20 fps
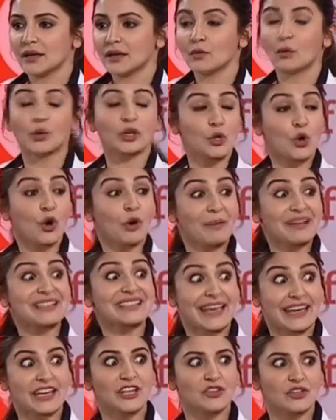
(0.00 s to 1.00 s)
what you call my
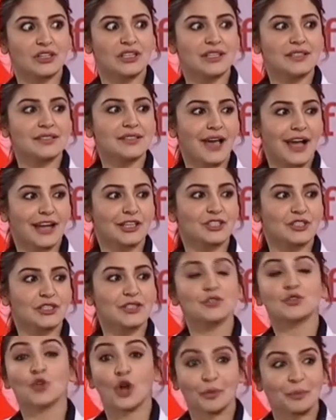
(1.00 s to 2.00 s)
second release, actually
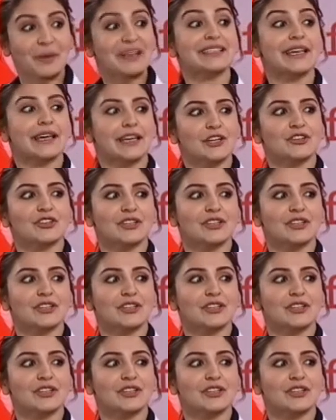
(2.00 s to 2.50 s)
is not my second